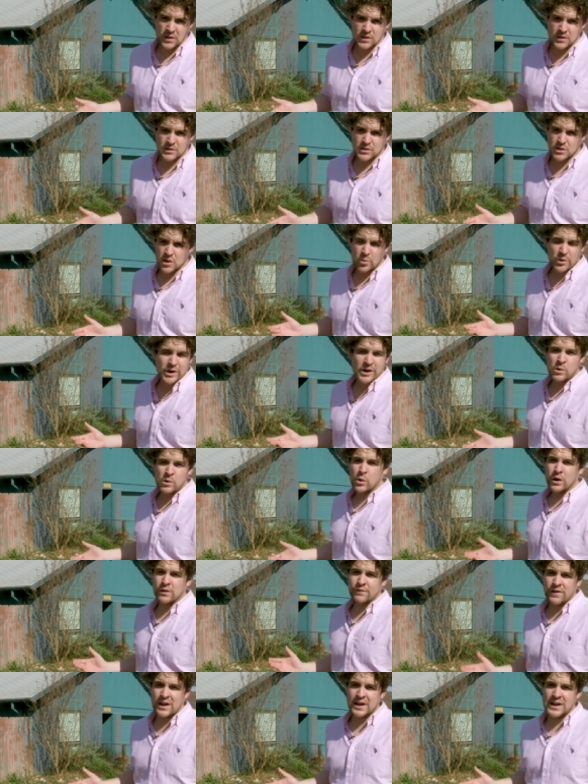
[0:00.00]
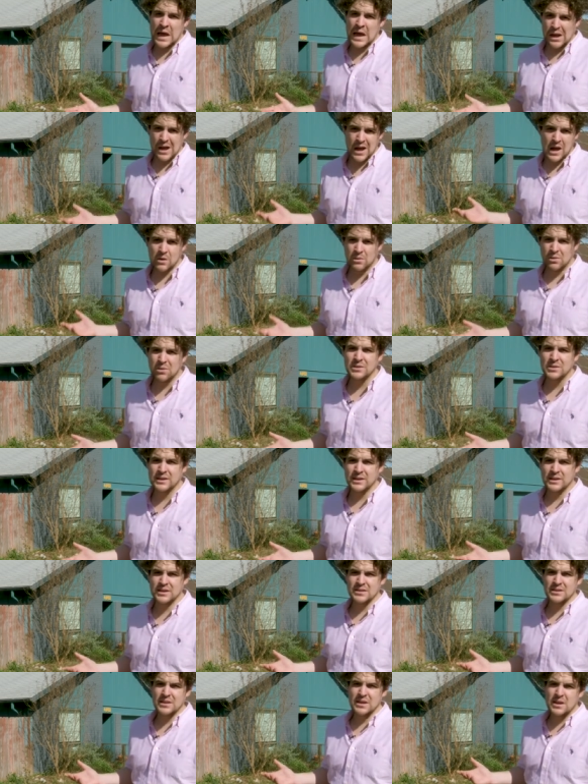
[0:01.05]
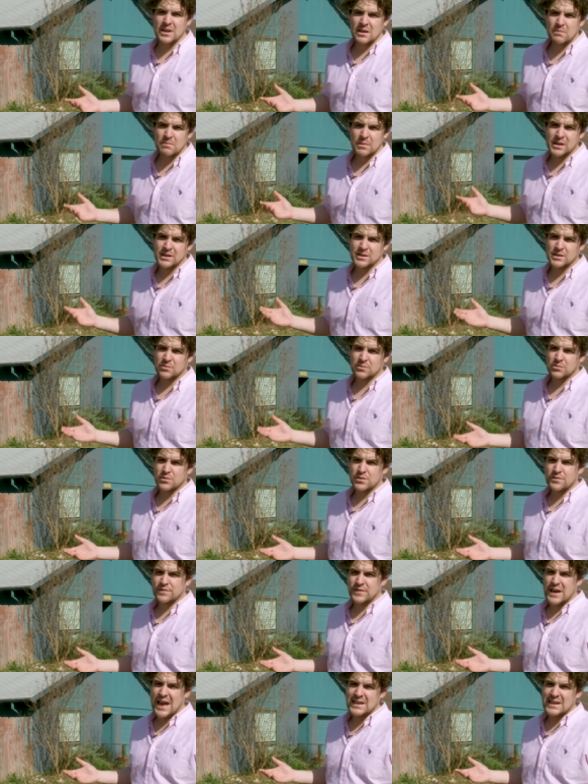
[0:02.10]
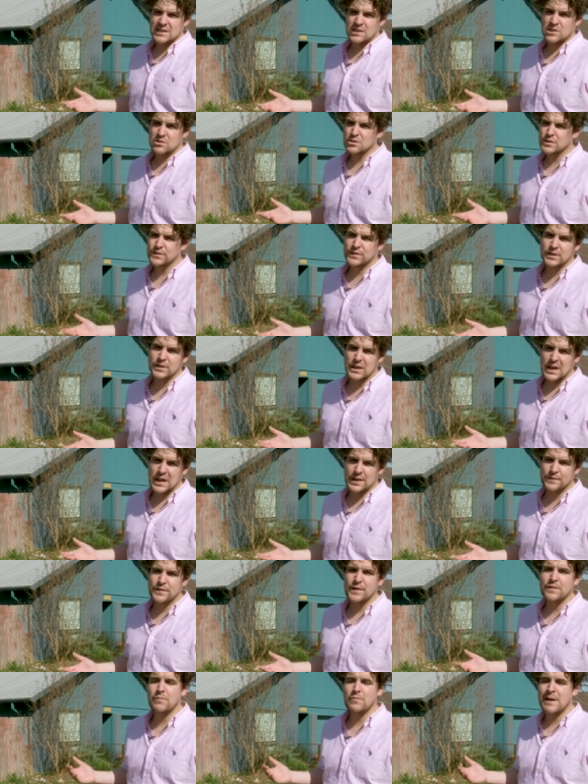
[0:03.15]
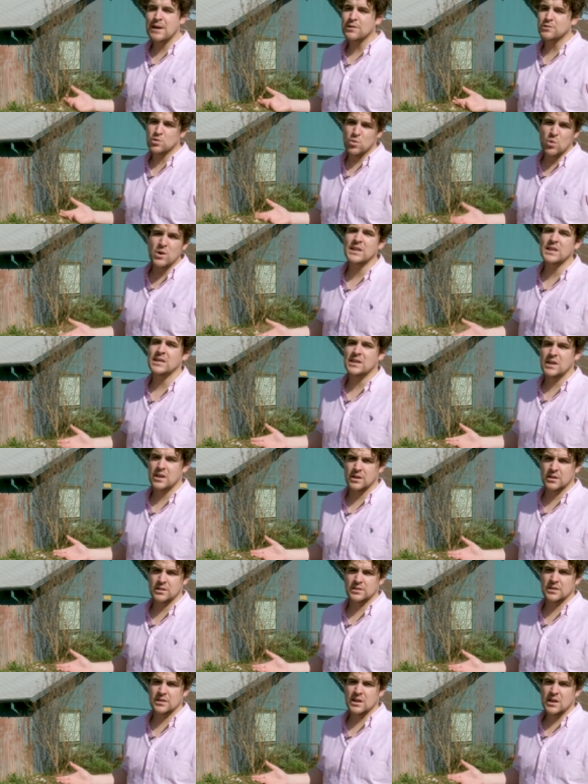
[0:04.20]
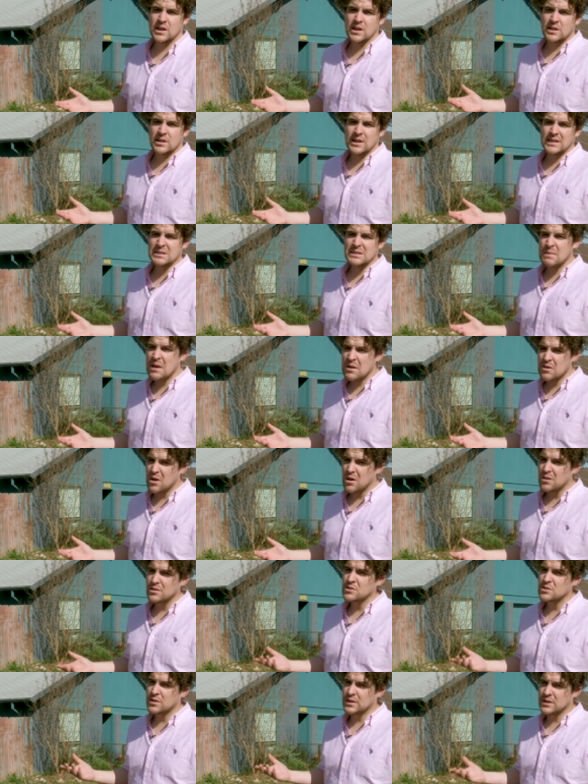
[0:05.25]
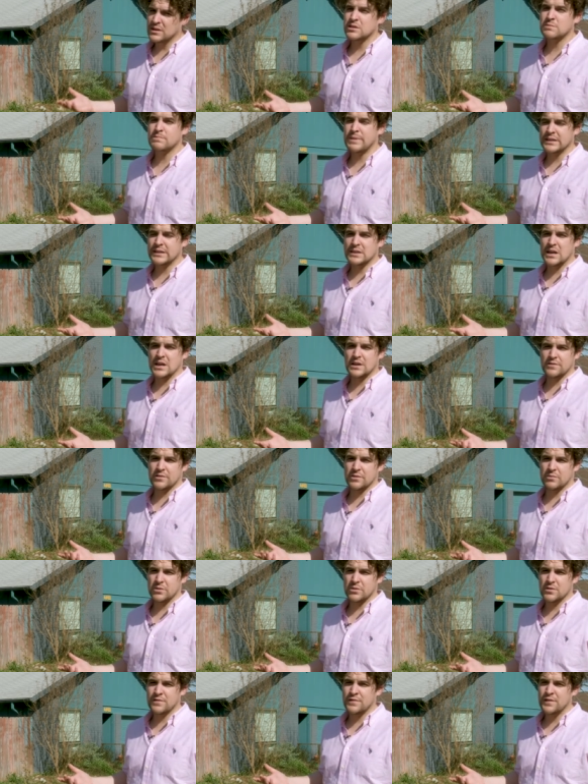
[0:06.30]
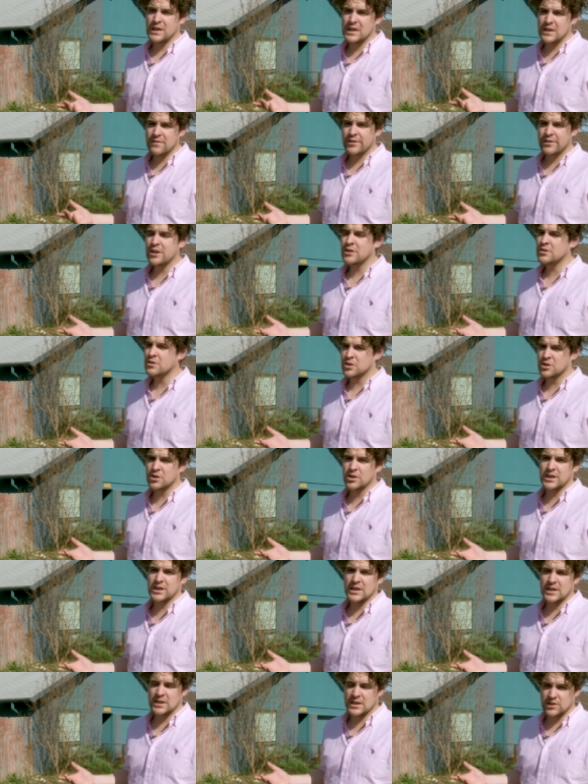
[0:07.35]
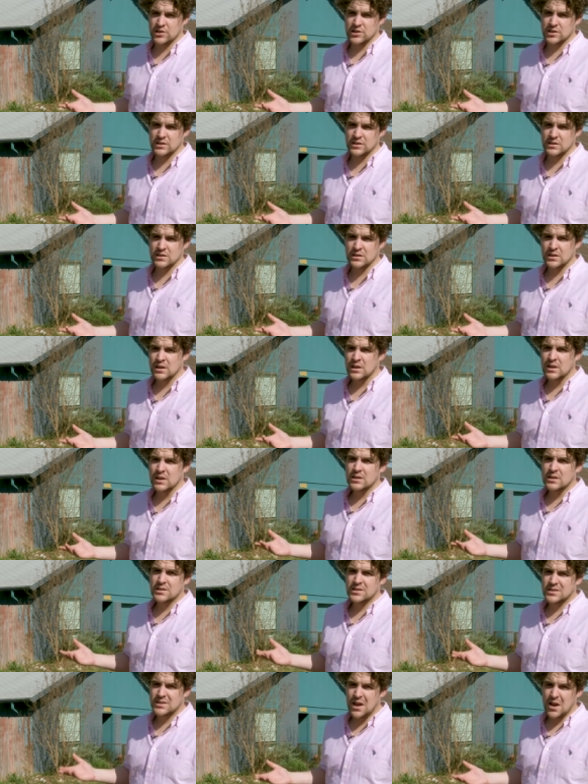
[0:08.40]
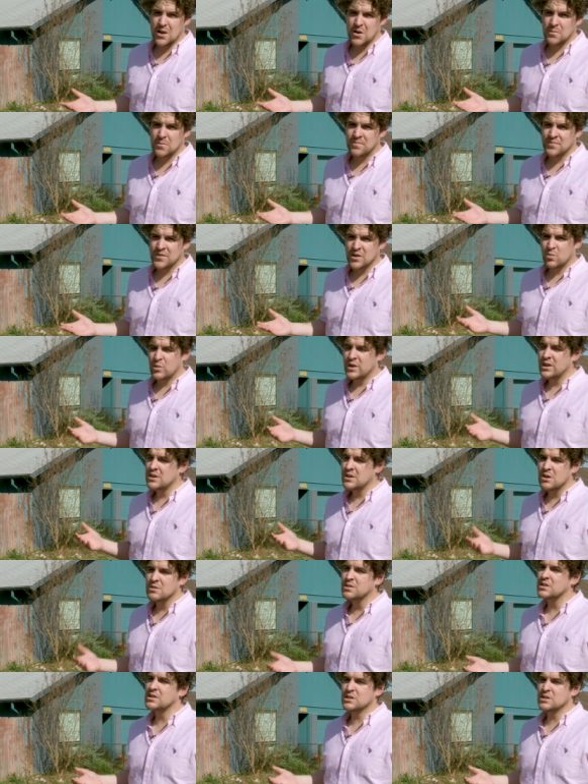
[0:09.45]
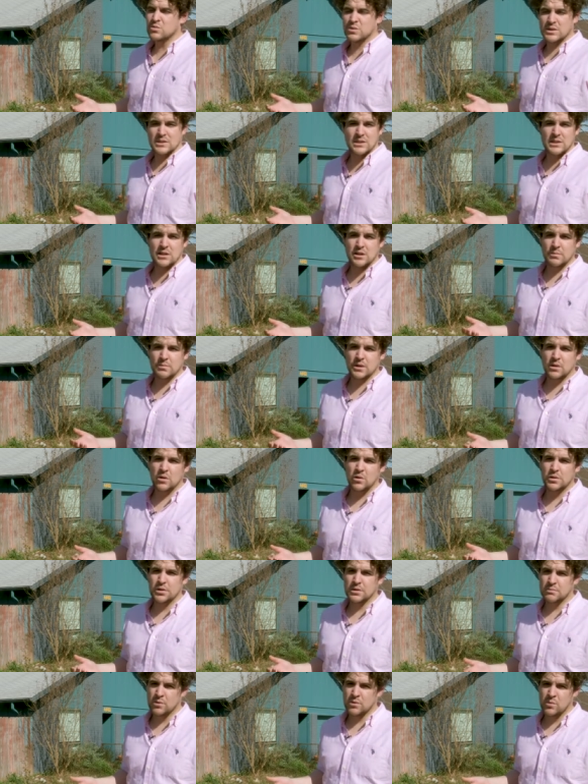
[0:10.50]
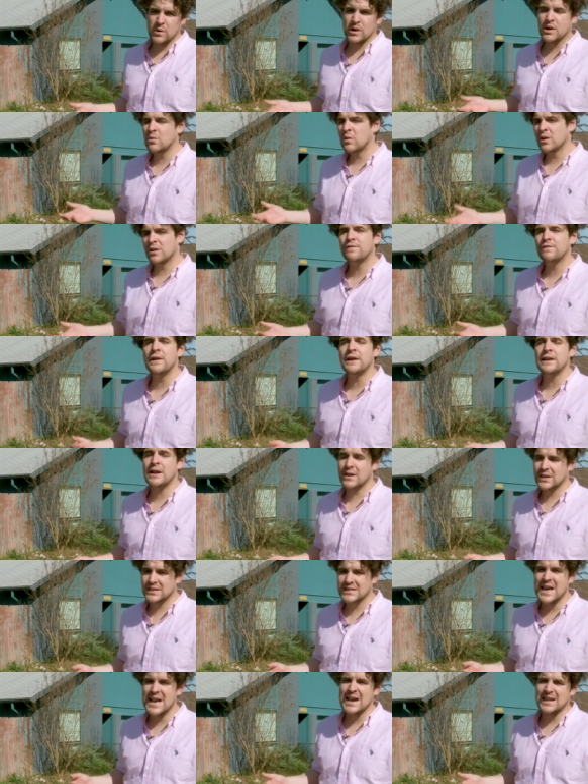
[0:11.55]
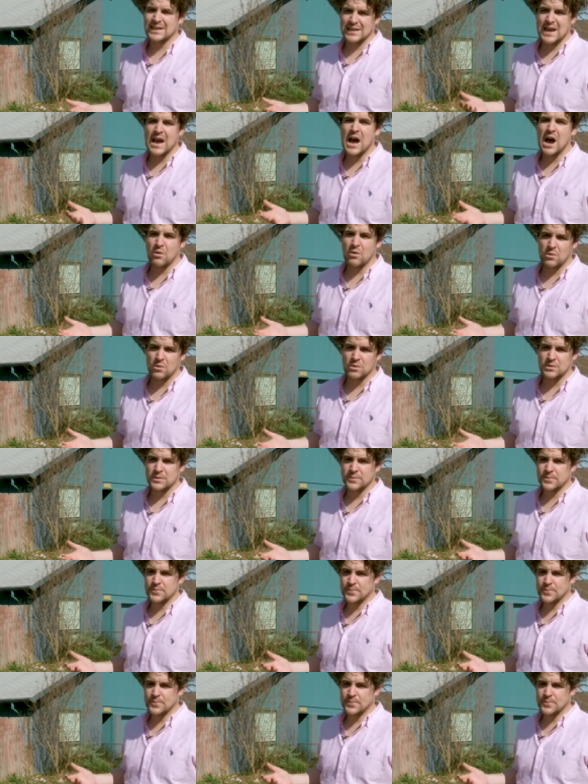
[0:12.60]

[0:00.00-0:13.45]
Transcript: So we're going to want to find out how old it is, because a roof has a useful life of about 20 years. That's about all you can expect out of a roof, even under good conditions. So we know that this one is a little bit older, but we're going to want to find out exactly how old.